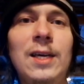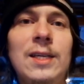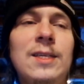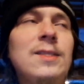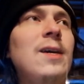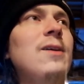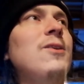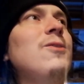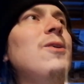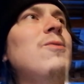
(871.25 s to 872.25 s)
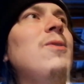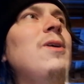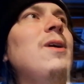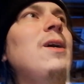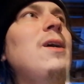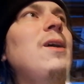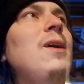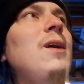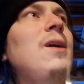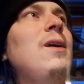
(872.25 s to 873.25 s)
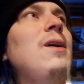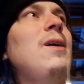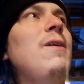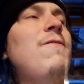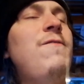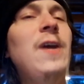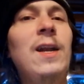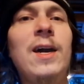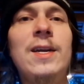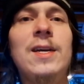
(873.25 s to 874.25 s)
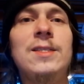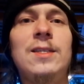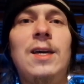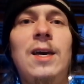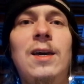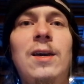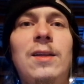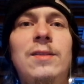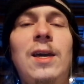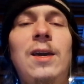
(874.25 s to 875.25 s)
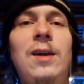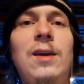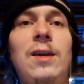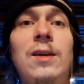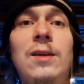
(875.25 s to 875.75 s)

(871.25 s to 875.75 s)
as I said, you know, Phil Lynott, the